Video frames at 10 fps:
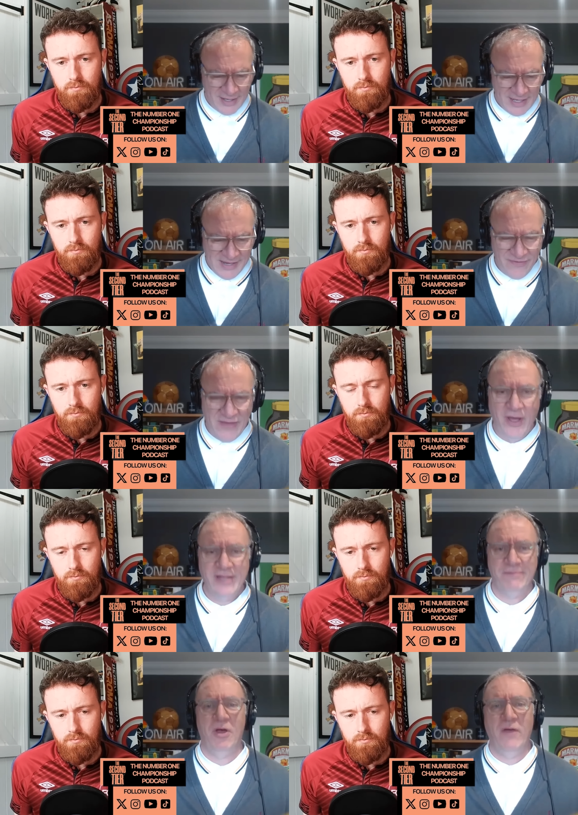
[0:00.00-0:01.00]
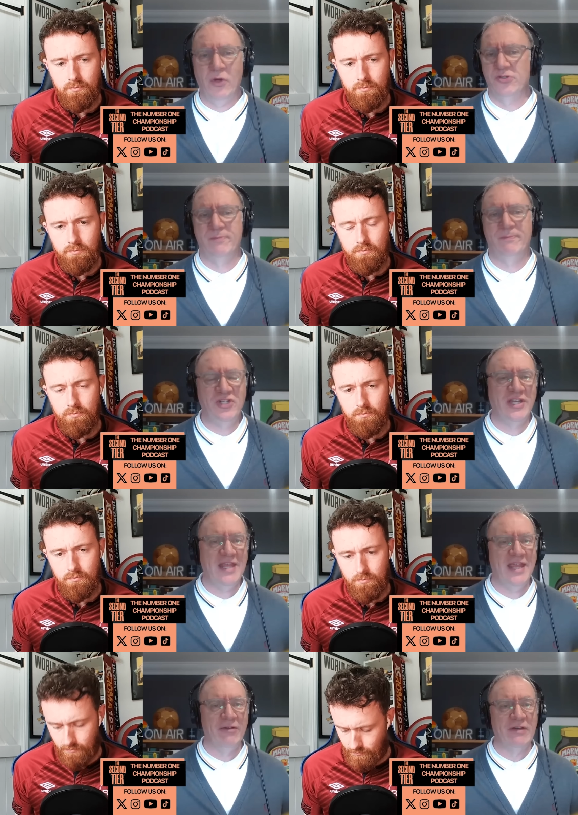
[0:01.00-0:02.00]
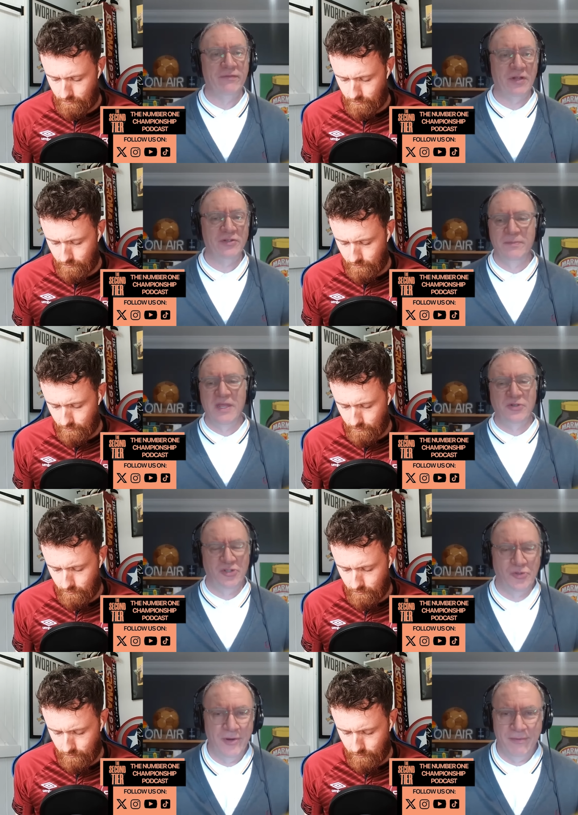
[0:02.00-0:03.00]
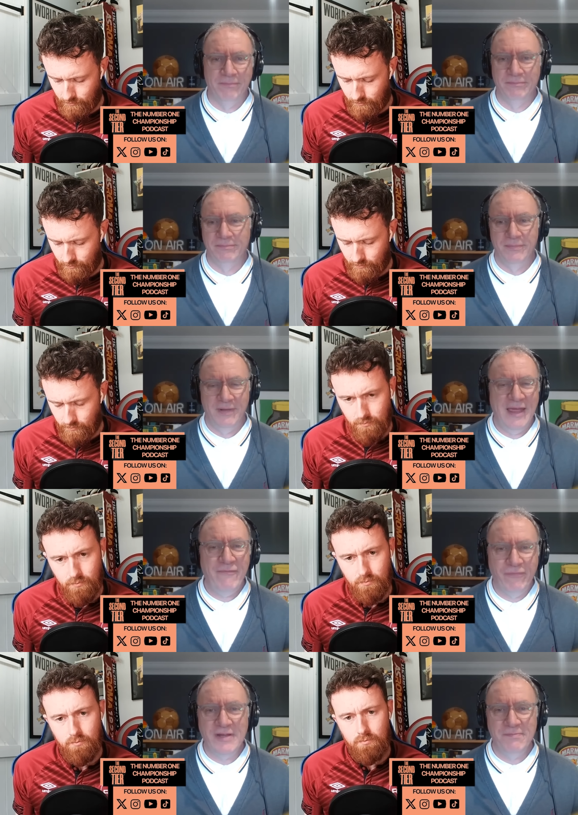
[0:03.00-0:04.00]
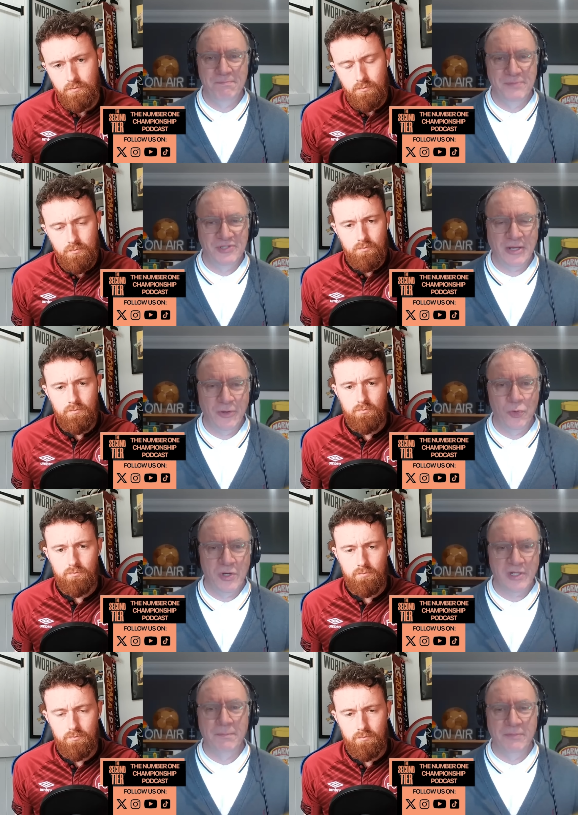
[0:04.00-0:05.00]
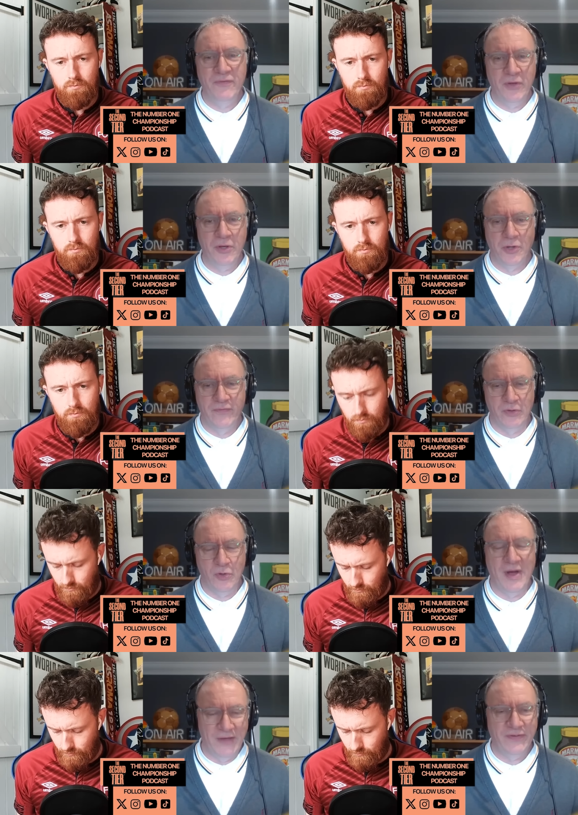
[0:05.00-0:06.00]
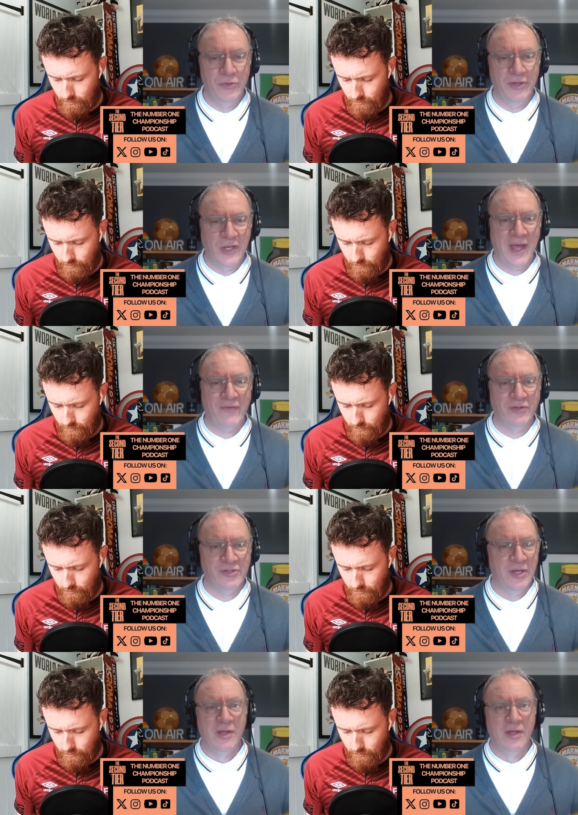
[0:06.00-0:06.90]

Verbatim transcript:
Speaker 1: if, if I, I've got a spreadsheet here in front of me which has got every single club you've heard of and quite a few that you haven't